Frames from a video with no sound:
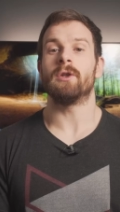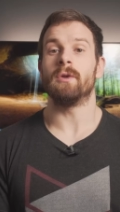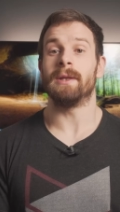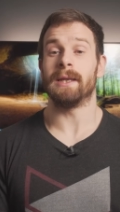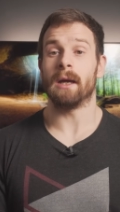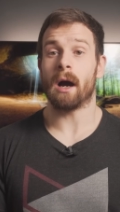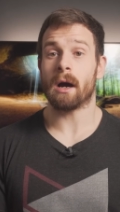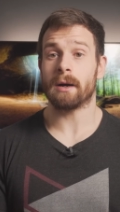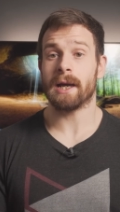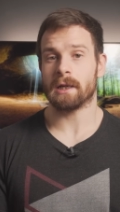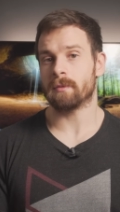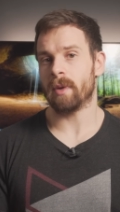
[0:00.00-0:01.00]
to the
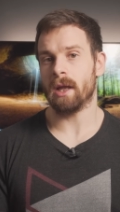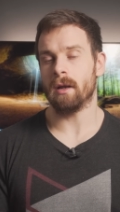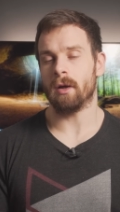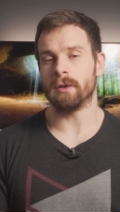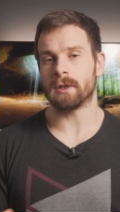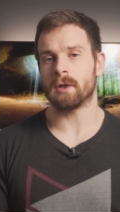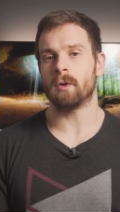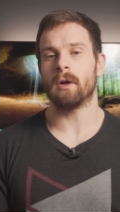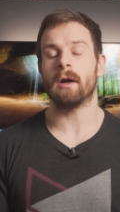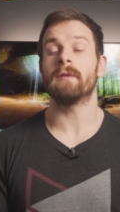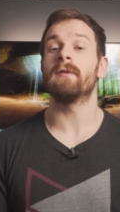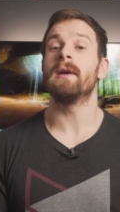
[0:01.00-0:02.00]
RX pin on the
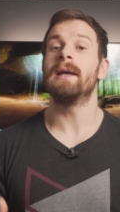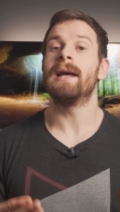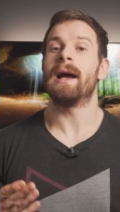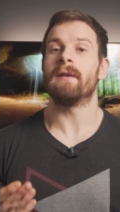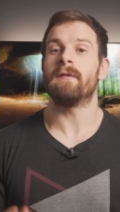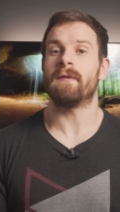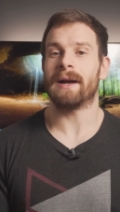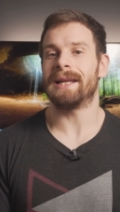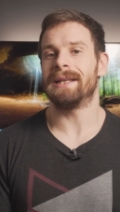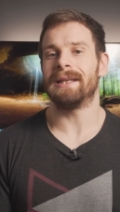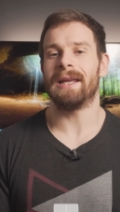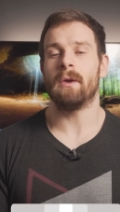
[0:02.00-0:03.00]
Sonoff, and
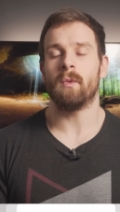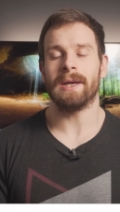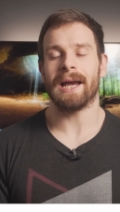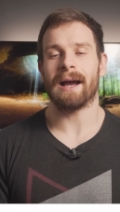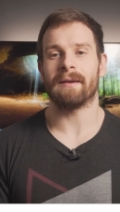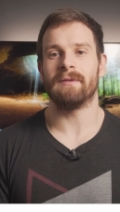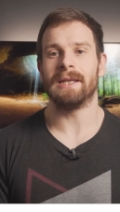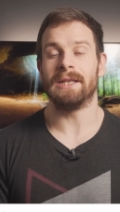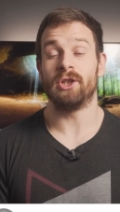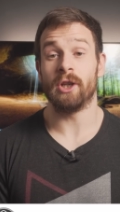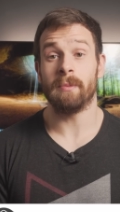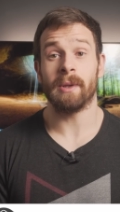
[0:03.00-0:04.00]
finally we have the
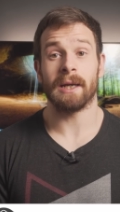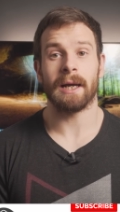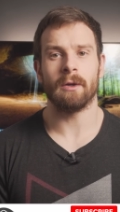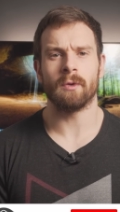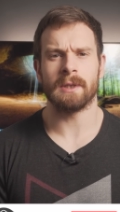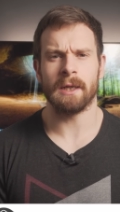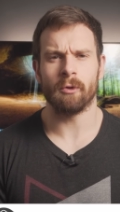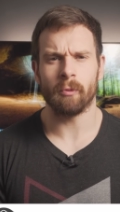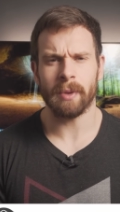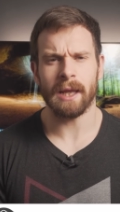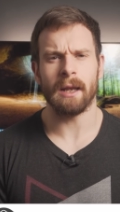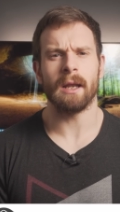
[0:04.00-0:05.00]
GPIO 0
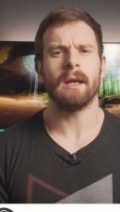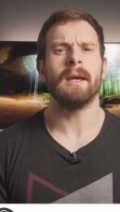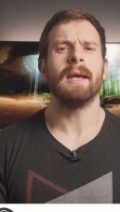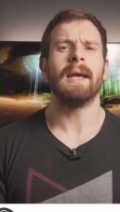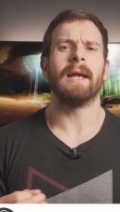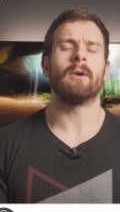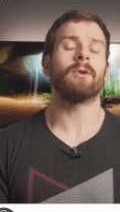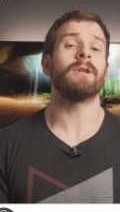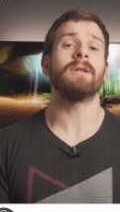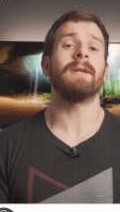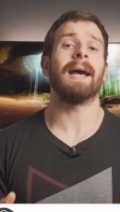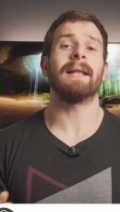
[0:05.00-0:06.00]
pin. In
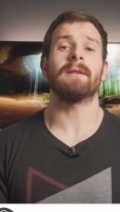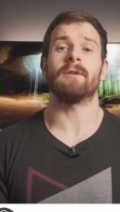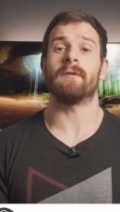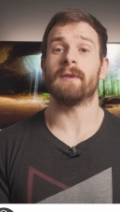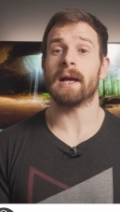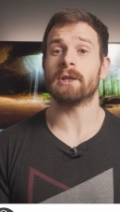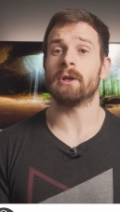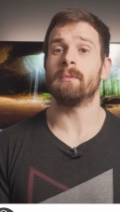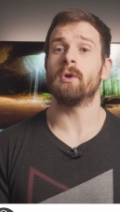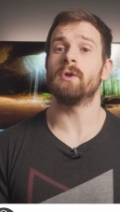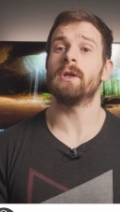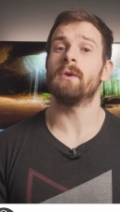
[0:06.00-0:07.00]
order to enter flashing
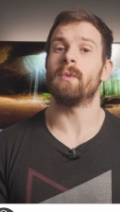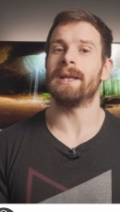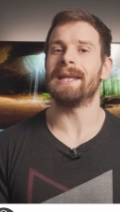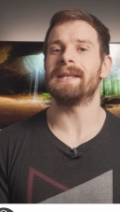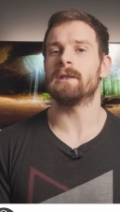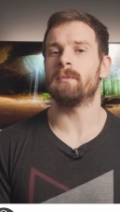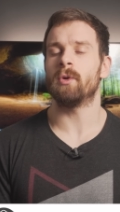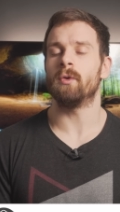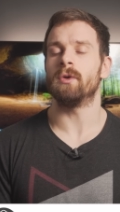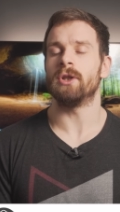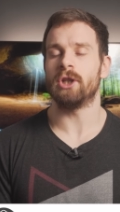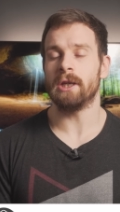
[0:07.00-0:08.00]
mode, we need to
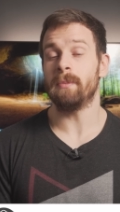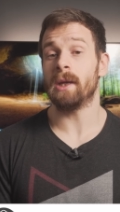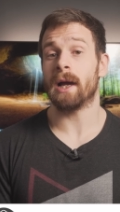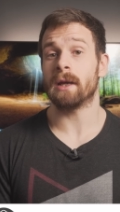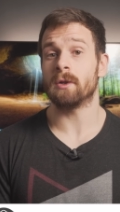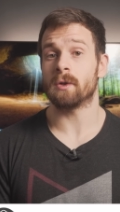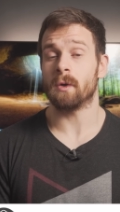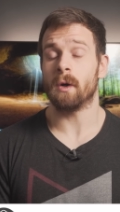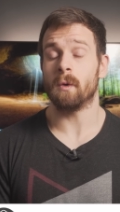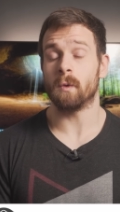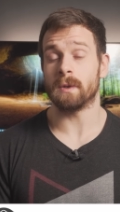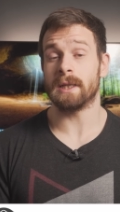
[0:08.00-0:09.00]
pull
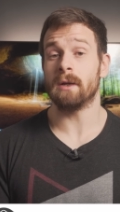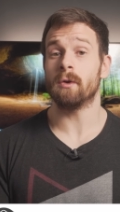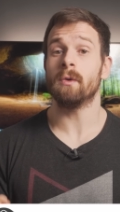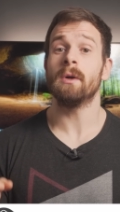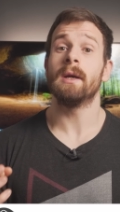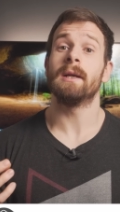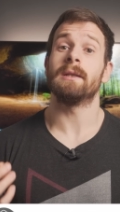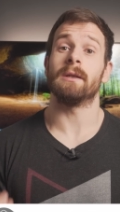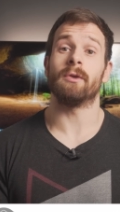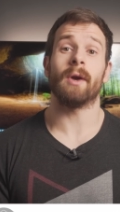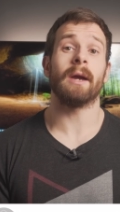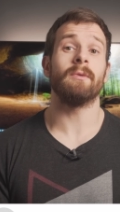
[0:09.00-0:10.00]
GPIO 0 to
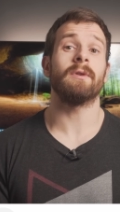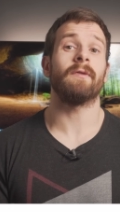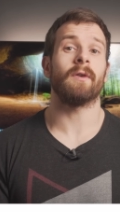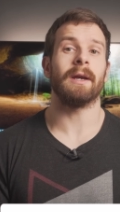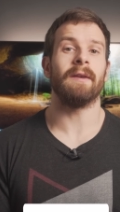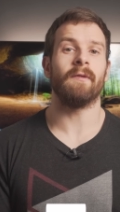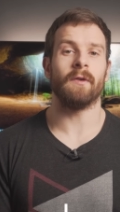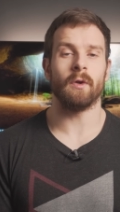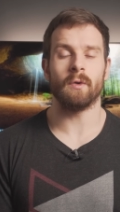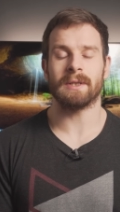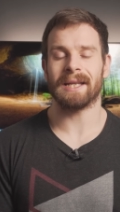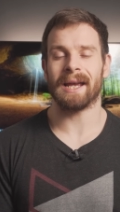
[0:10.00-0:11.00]
ground for a
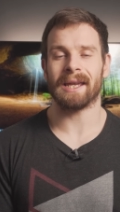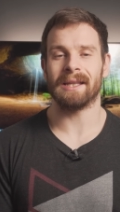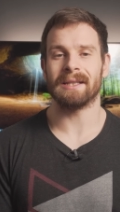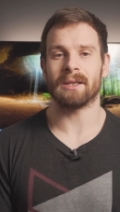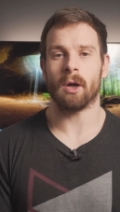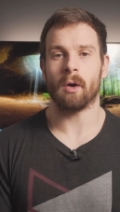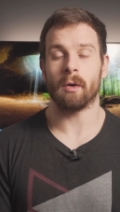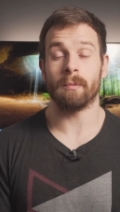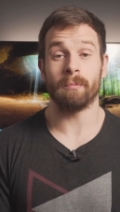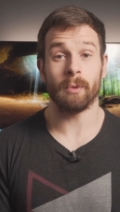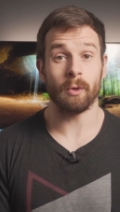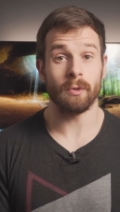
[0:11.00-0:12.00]
few seconds
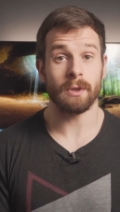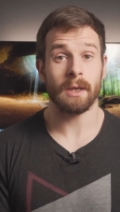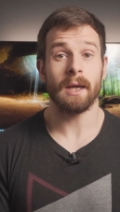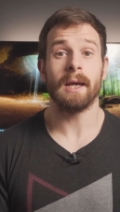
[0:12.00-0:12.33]
on boot.